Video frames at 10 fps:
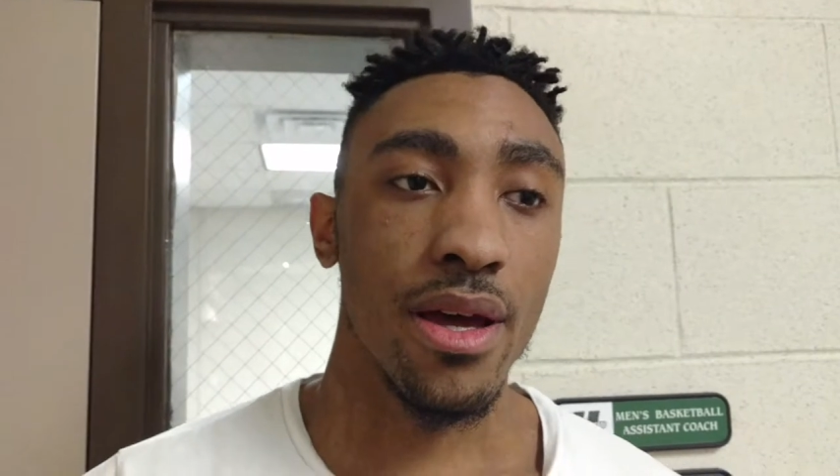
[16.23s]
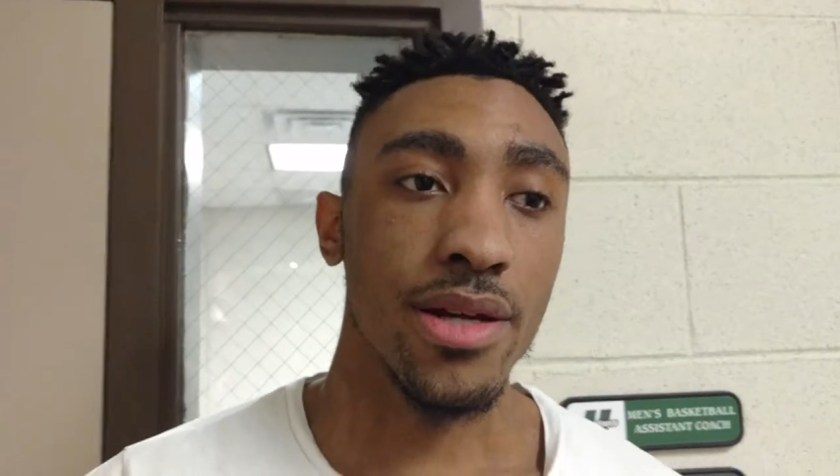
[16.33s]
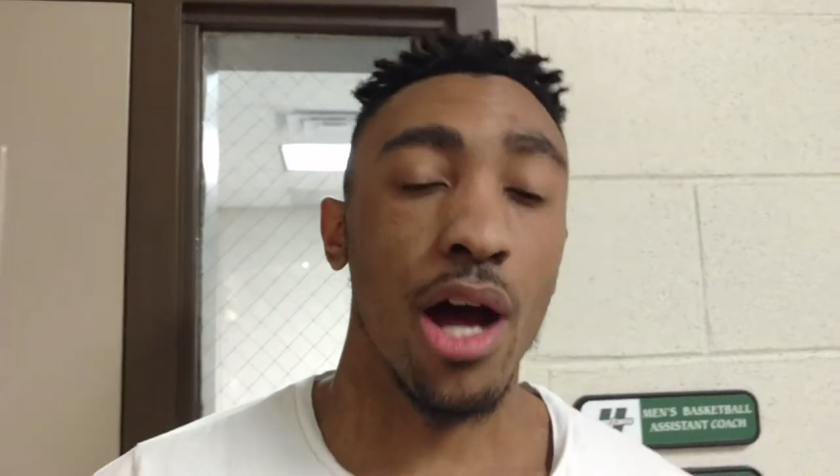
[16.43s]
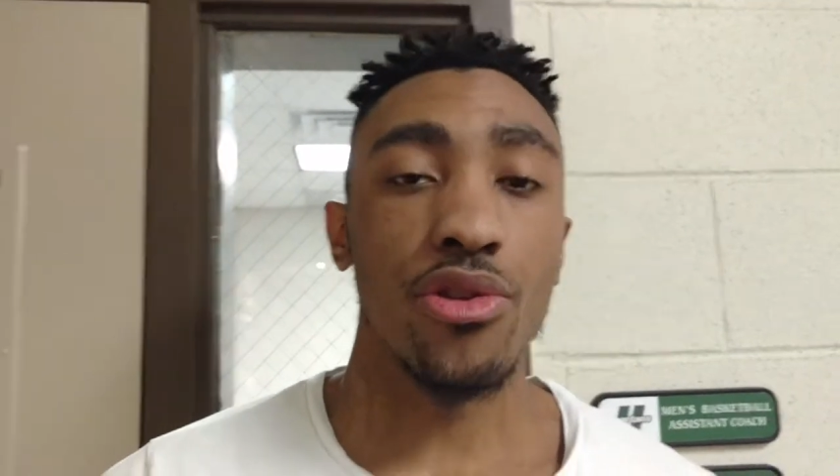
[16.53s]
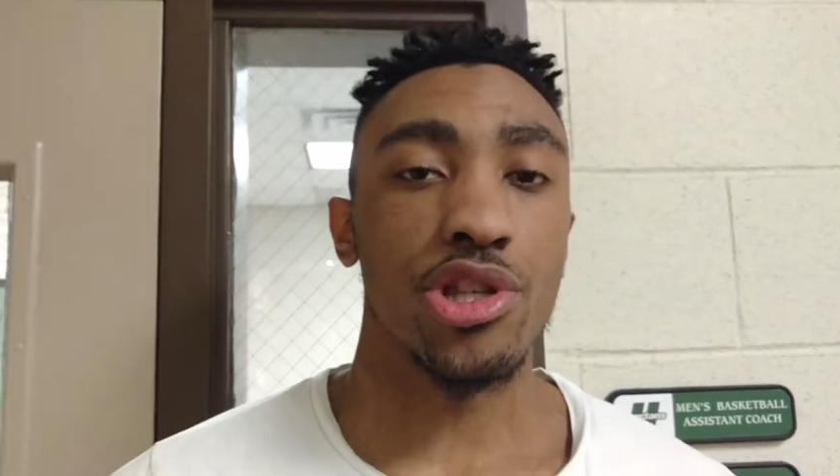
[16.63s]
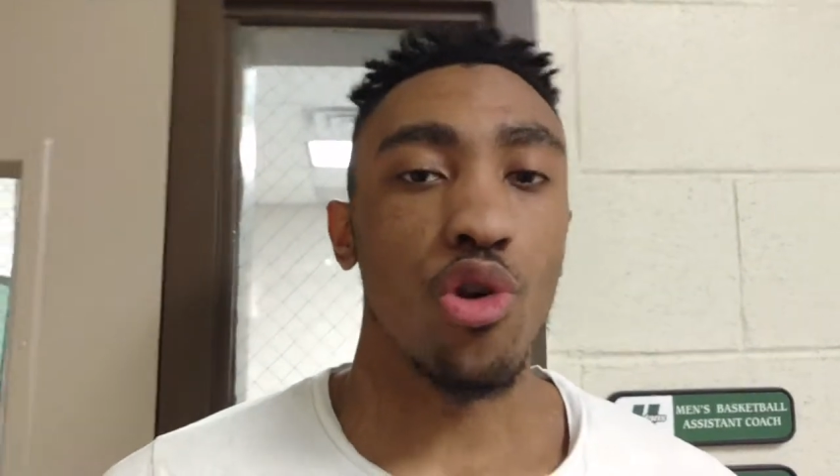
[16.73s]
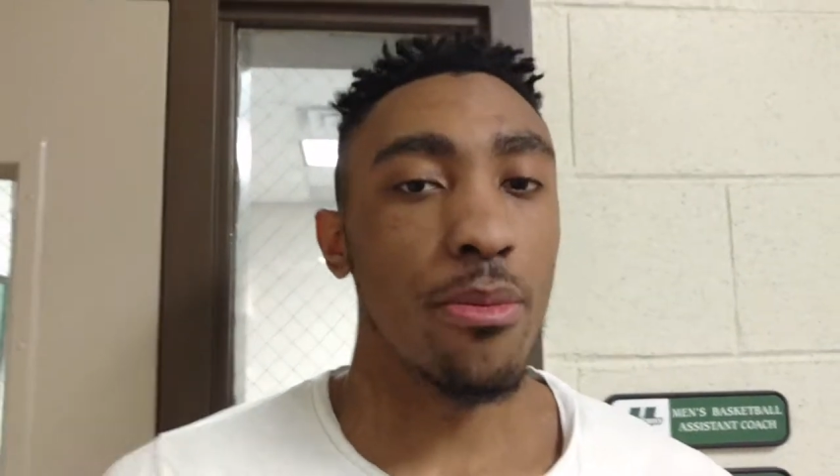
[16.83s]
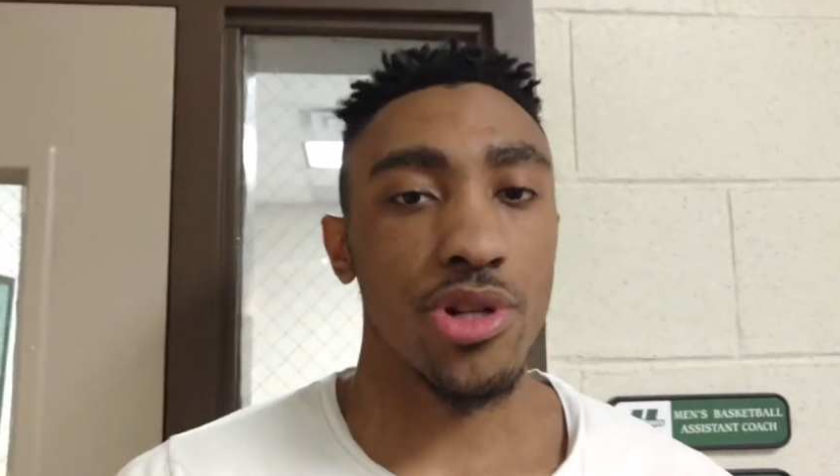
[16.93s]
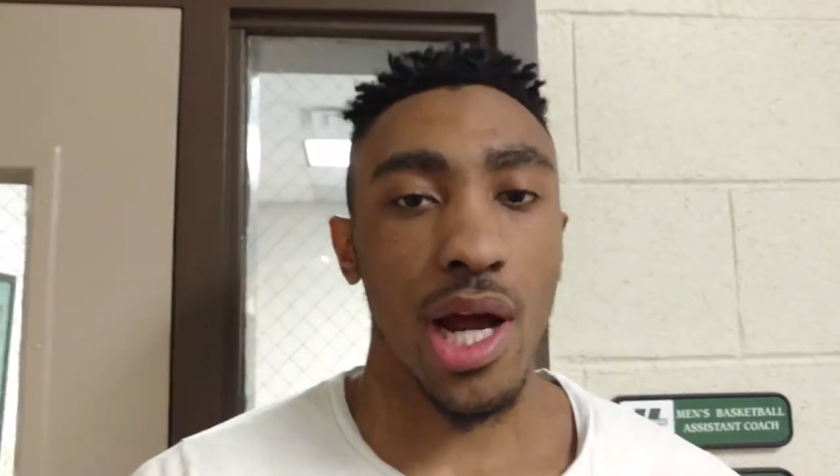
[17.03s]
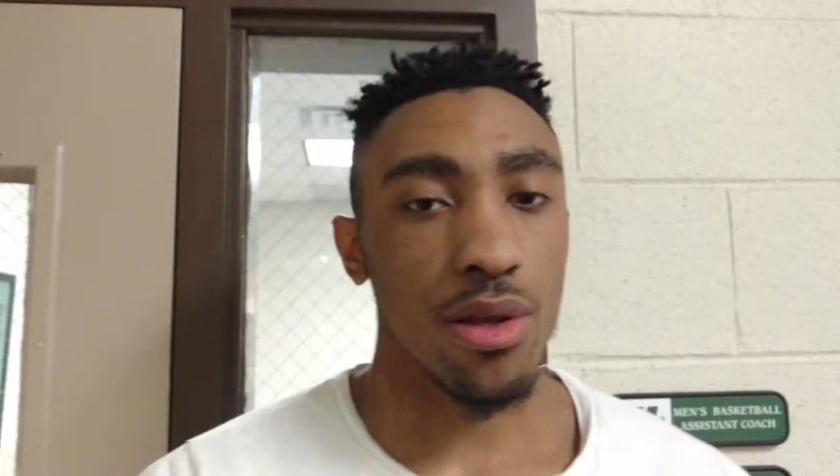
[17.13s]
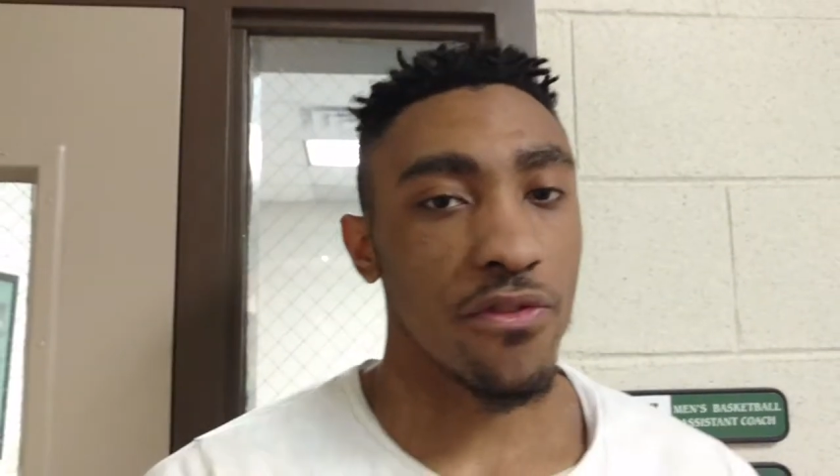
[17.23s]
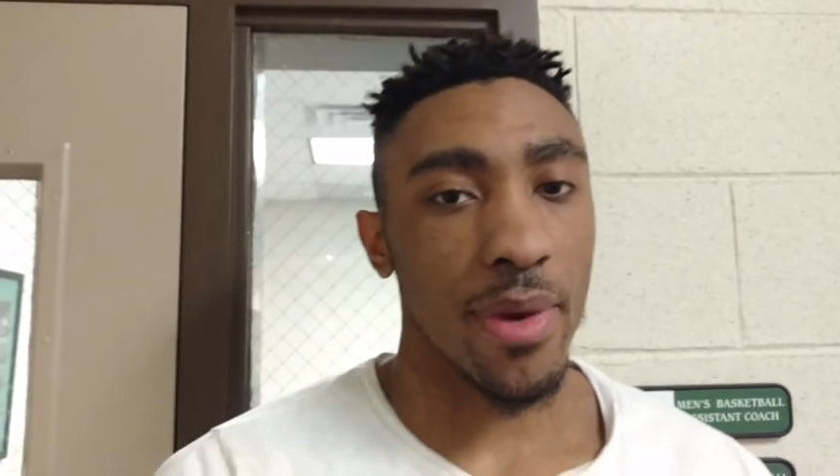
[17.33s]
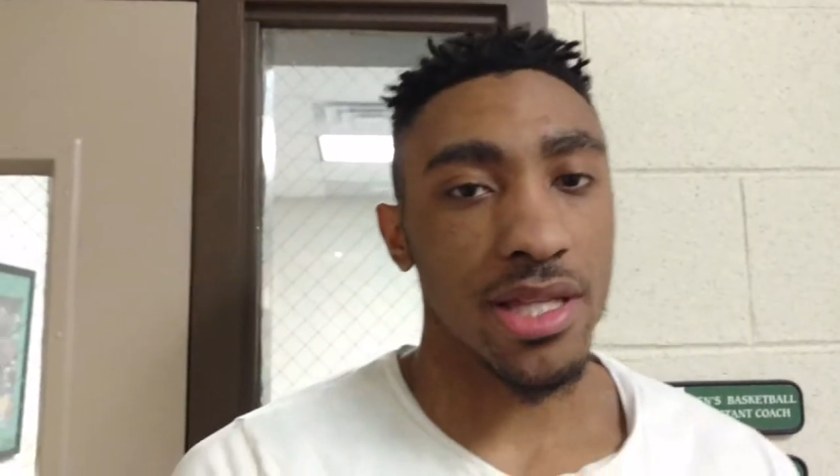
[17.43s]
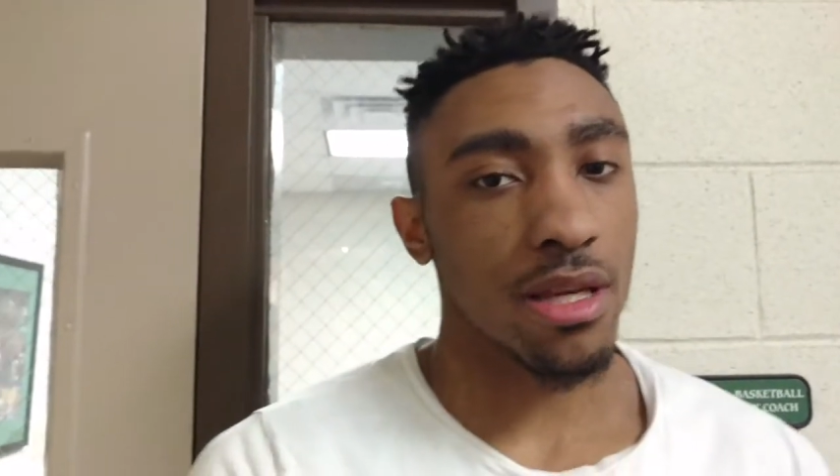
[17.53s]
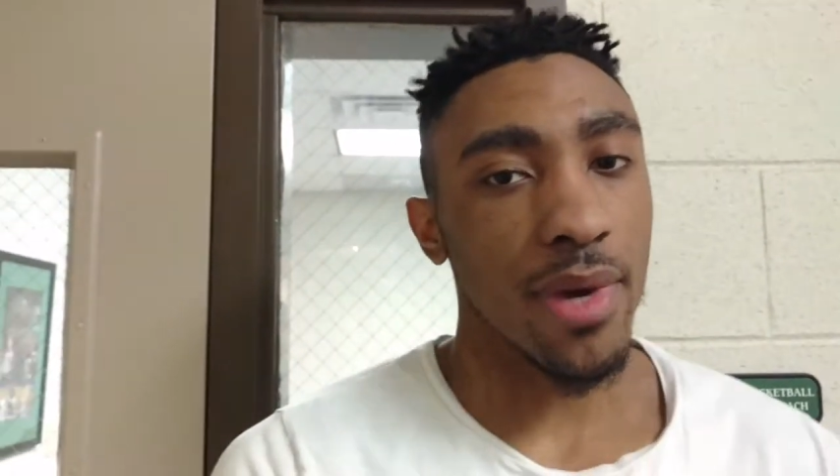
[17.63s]
not only score but try to look for
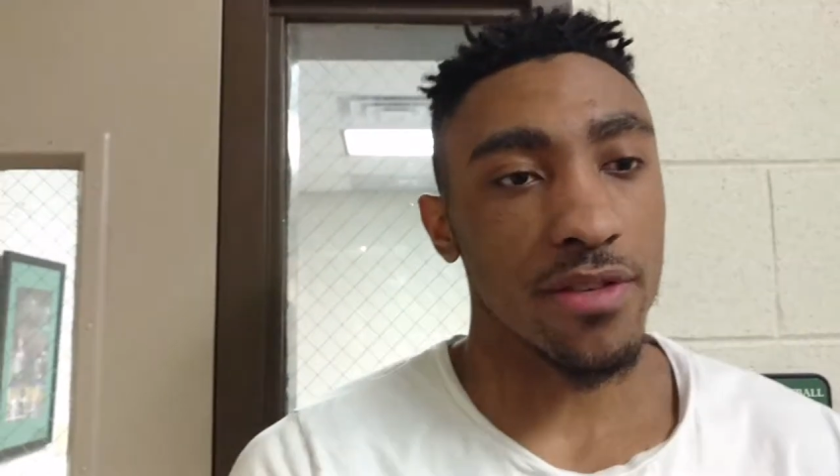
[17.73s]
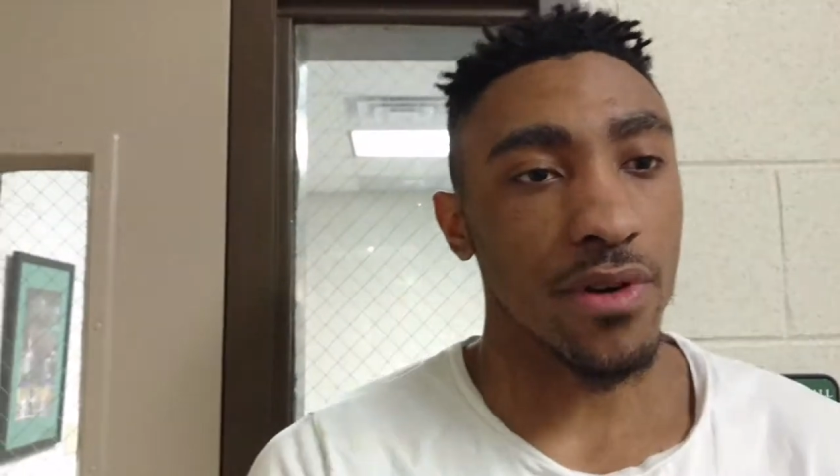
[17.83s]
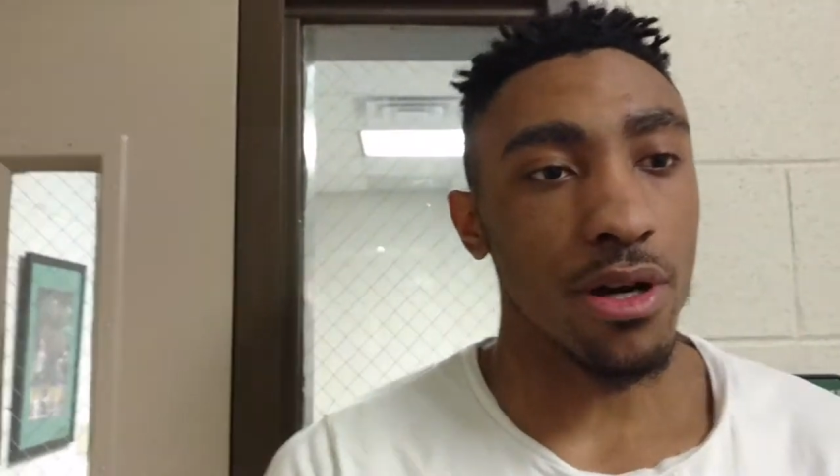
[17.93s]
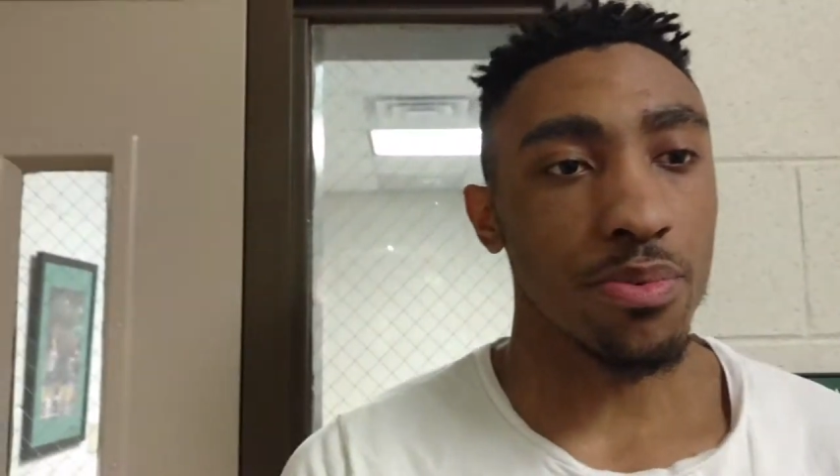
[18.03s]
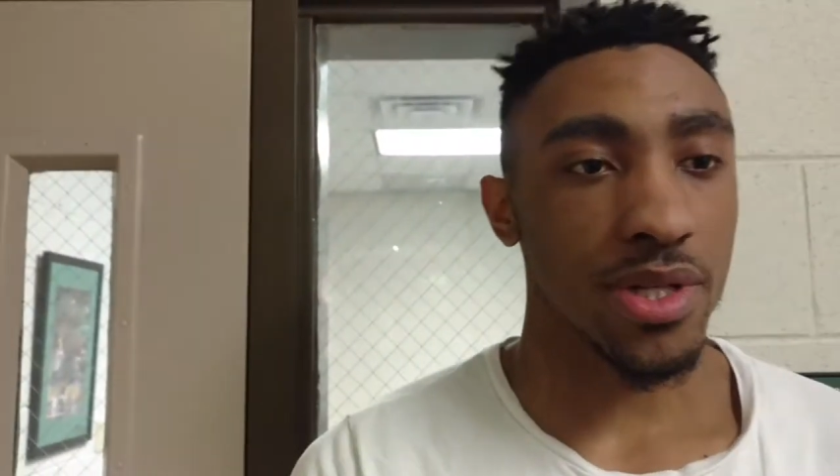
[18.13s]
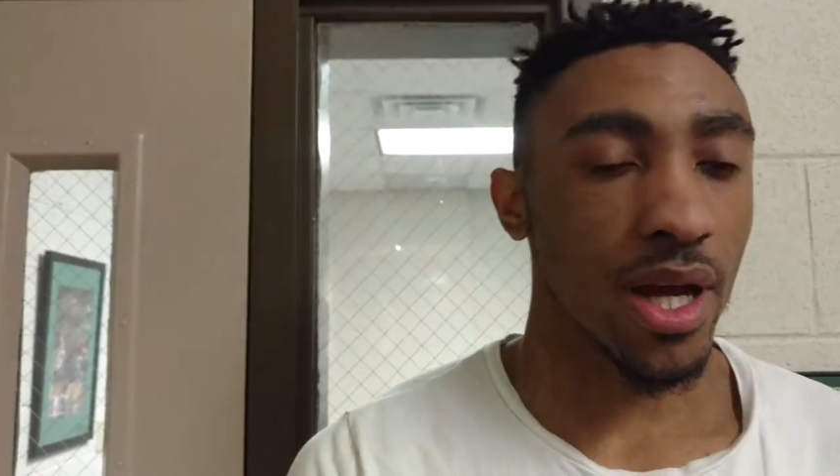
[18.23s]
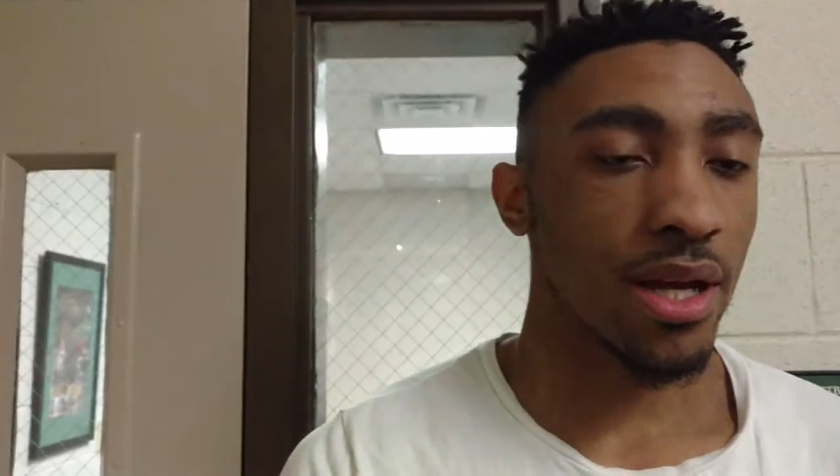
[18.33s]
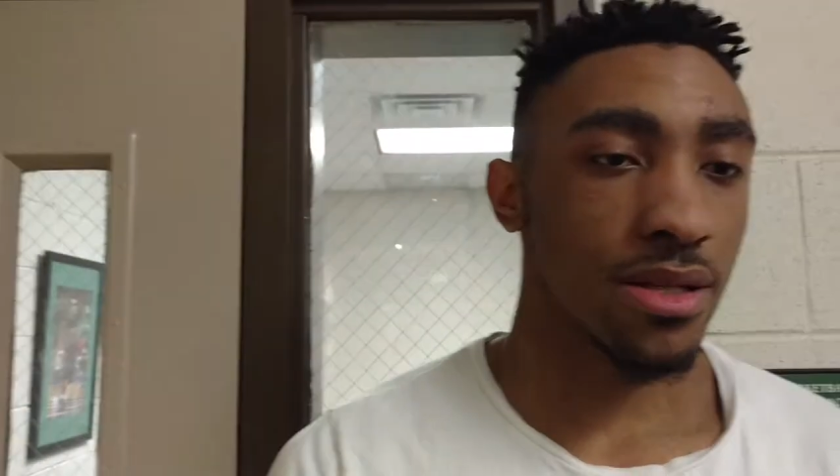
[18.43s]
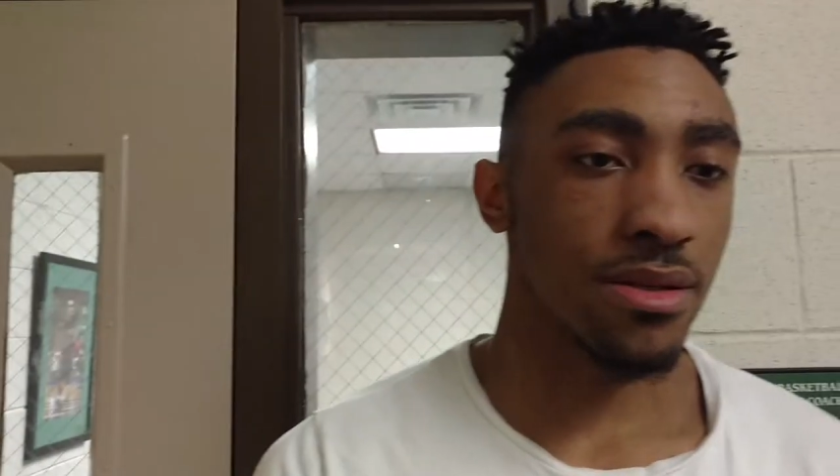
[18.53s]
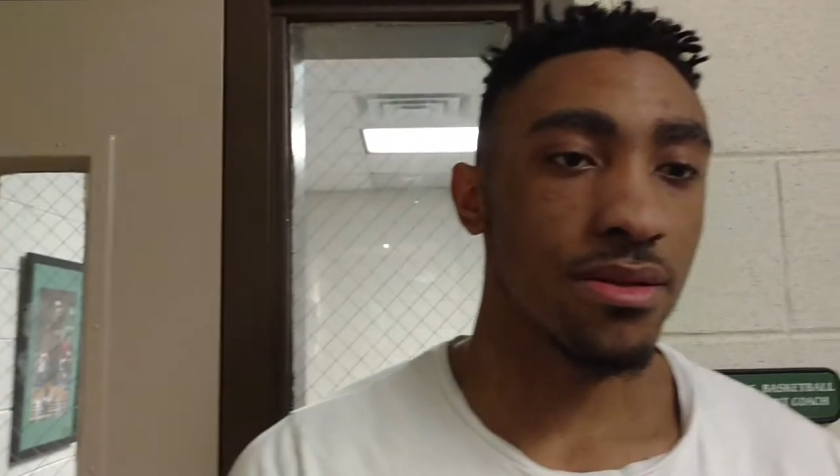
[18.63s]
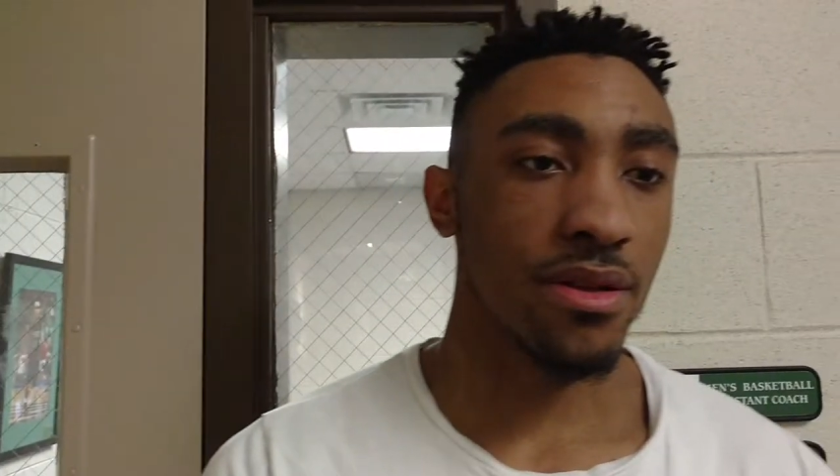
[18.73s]
my teammates for open shots.